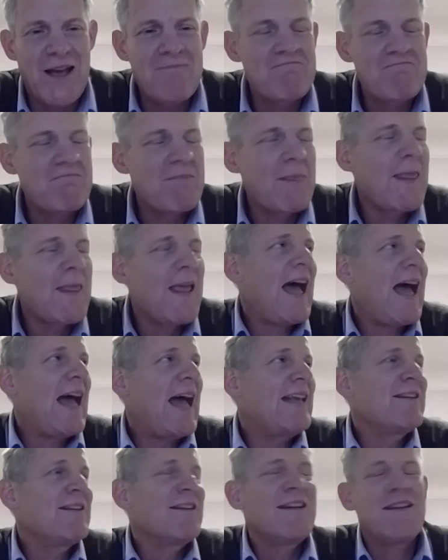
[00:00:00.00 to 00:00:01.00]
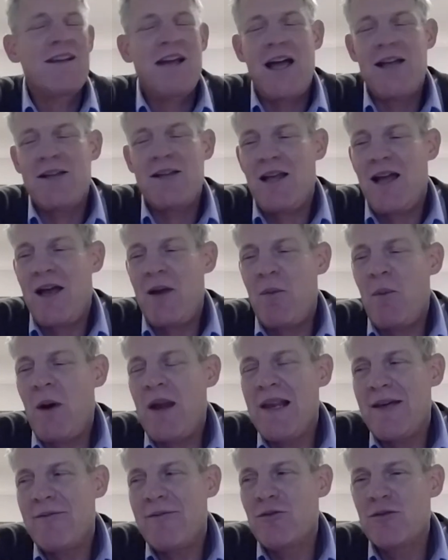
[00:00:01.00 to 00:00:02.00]
Okay, and
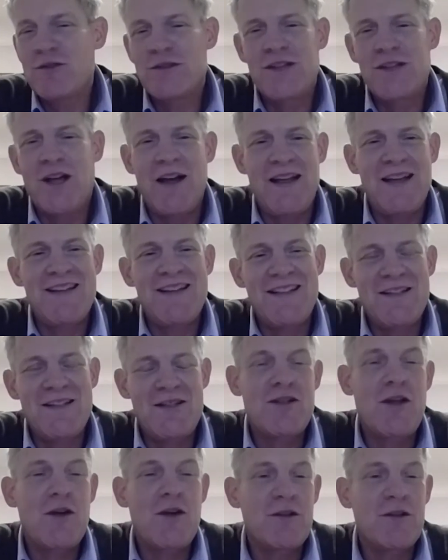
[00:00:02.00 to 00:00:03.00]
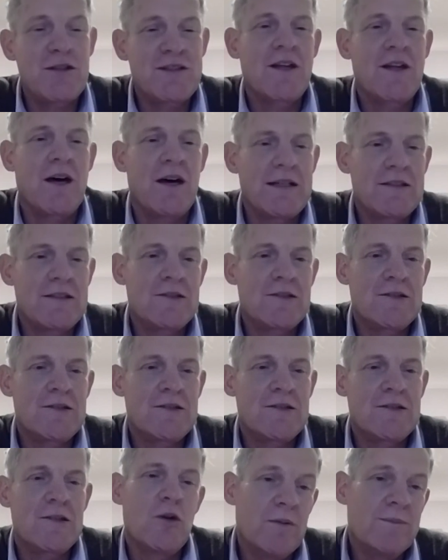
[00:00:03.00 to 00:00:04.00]
at one level, Stein, and this is known as Stein's
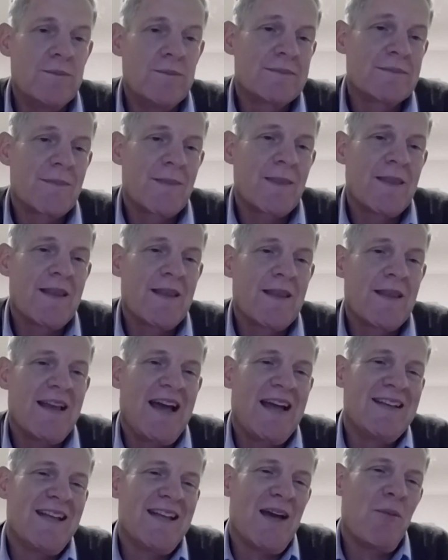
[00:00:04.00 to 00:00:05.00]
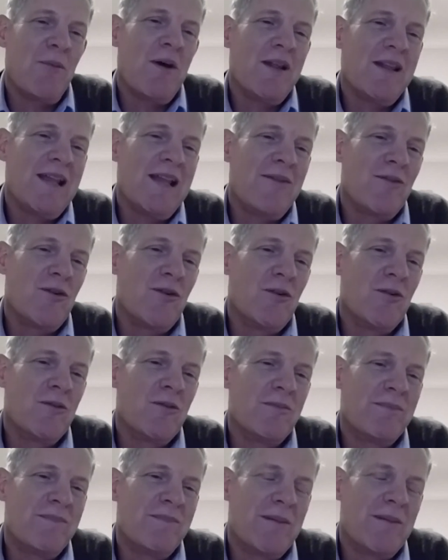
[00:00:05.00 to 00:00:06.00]
law. And at one
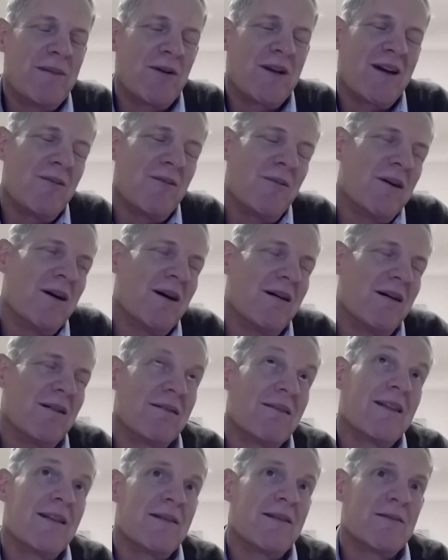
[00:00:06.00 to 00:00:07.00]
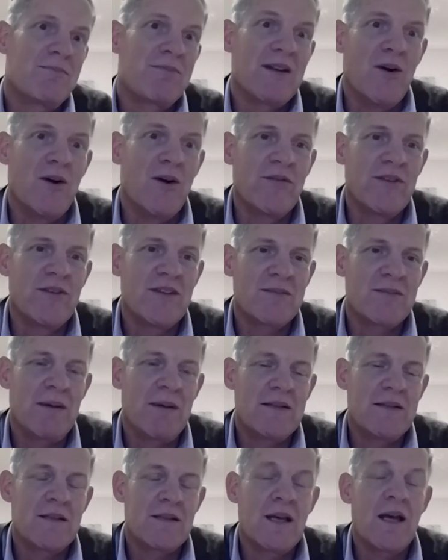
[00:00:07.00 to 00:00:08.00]
level, people go, well, that's pretty
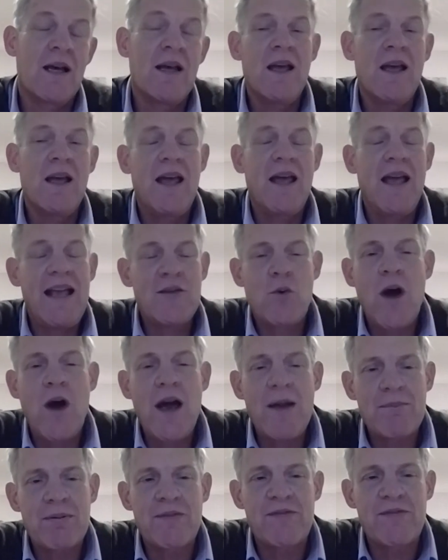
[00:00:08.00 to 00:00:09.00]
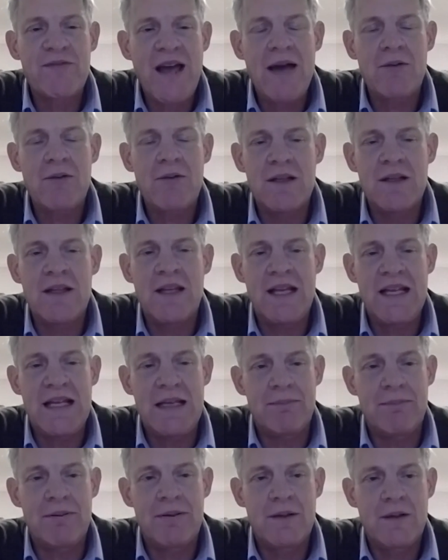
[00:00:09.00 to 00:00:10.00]
obvious, Spencer. It's quite profound
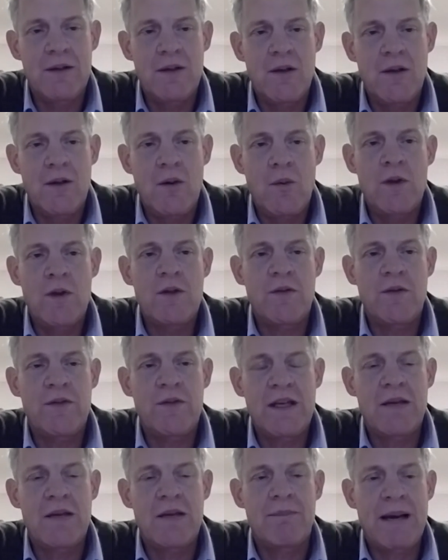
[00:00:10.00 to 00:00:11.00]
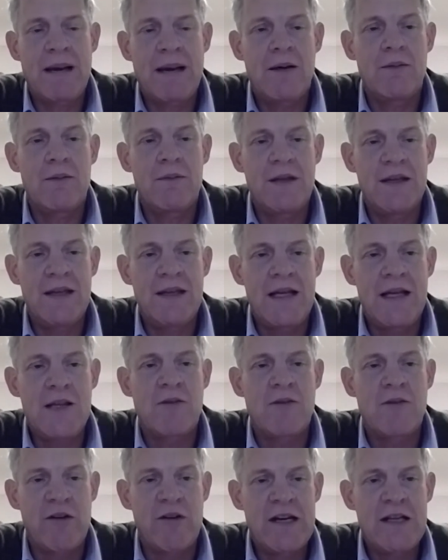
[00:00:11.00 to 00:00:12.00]
and deep when you think about the
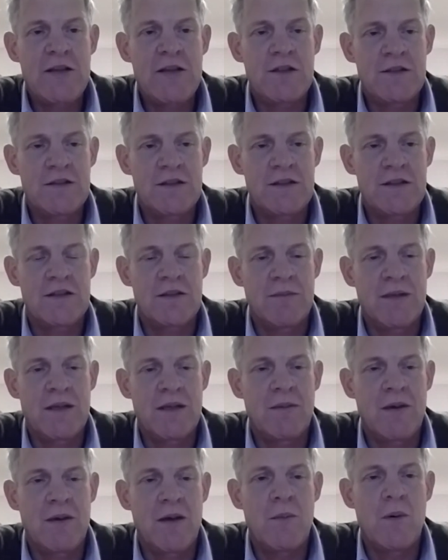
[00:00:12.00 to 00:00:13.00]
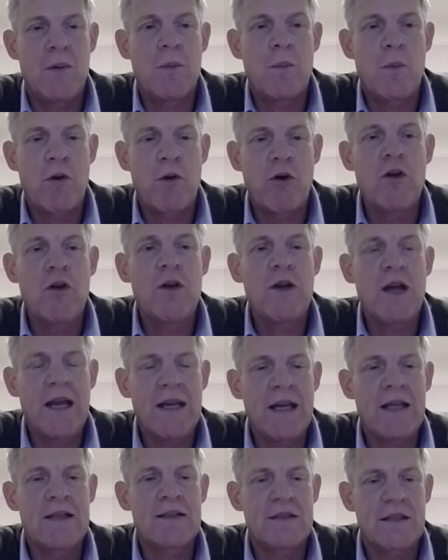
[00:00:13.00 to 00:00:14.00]
nature of our energy system at the moment. We're
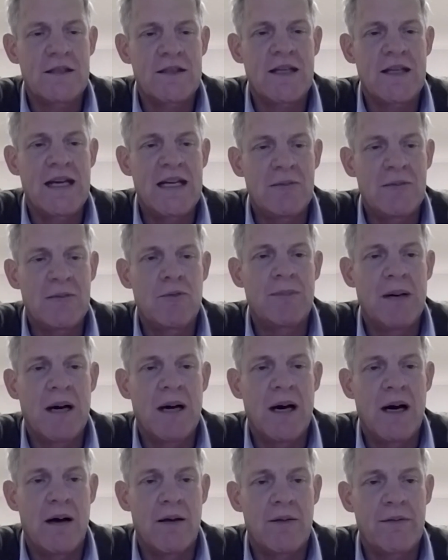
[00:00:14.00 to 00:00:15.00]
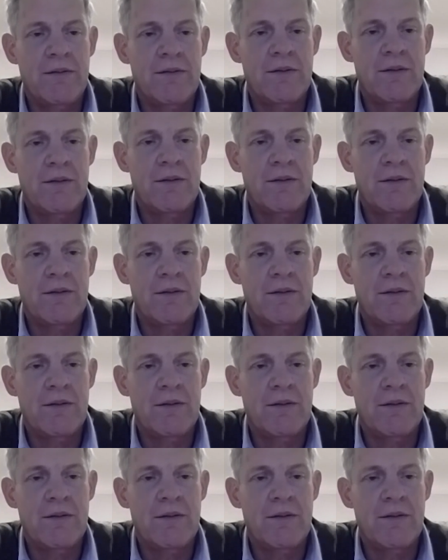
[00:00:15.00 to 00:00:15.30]
on an unsustainable path.